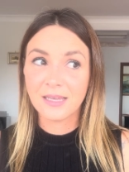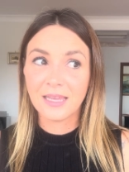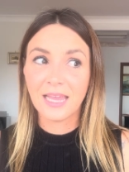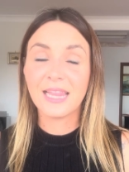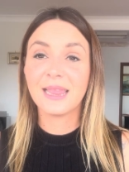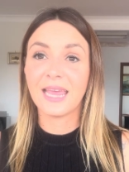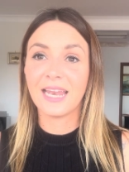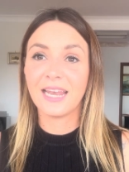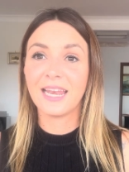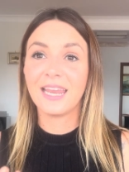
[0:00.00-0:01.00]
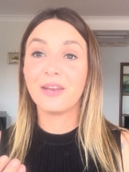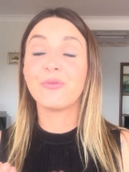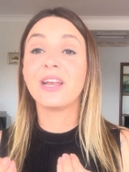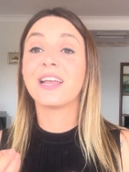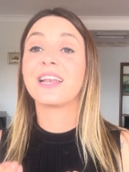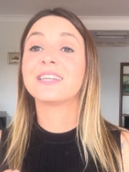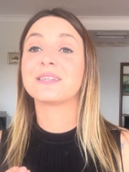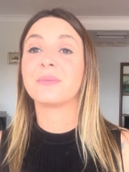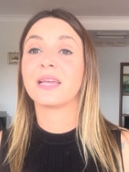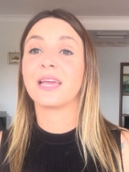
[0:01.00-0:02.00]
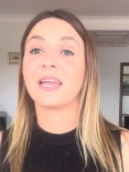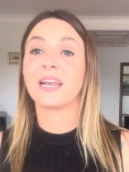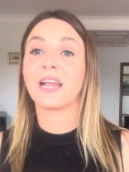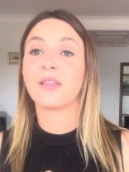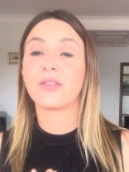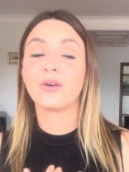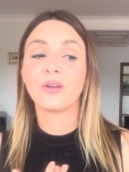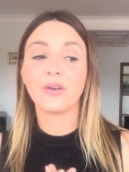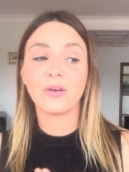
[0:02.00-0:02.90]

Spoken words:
And then it really clicked in my head, and I thought,